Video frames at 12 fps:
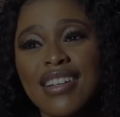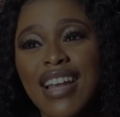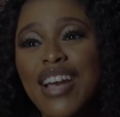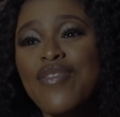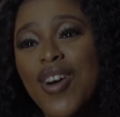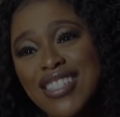
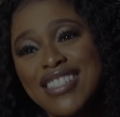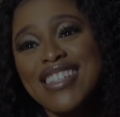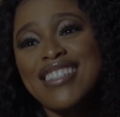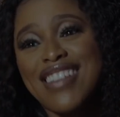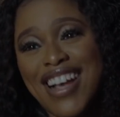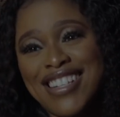Like,
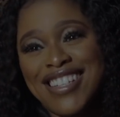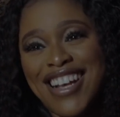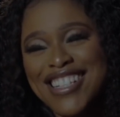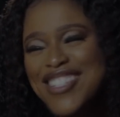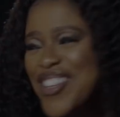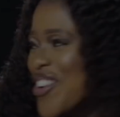varsity is nice,
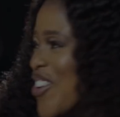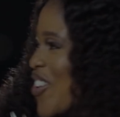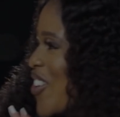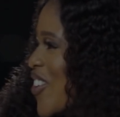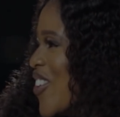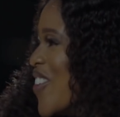guys.
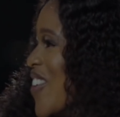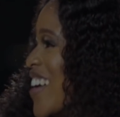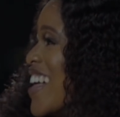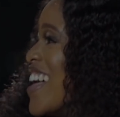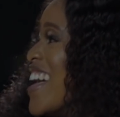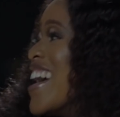
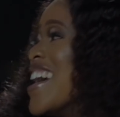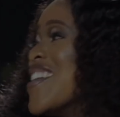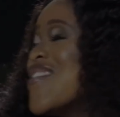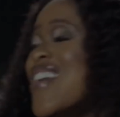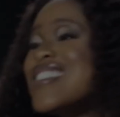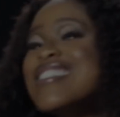
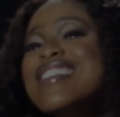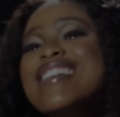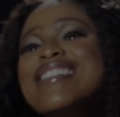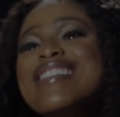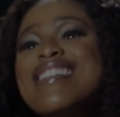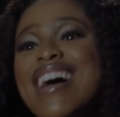Varsity
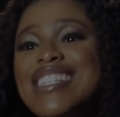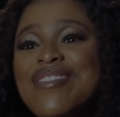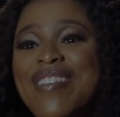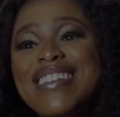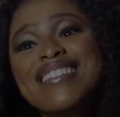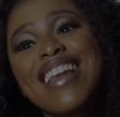is nice.
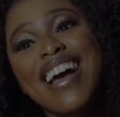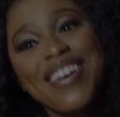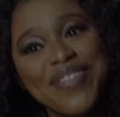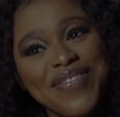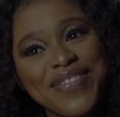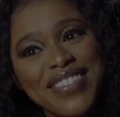Race live.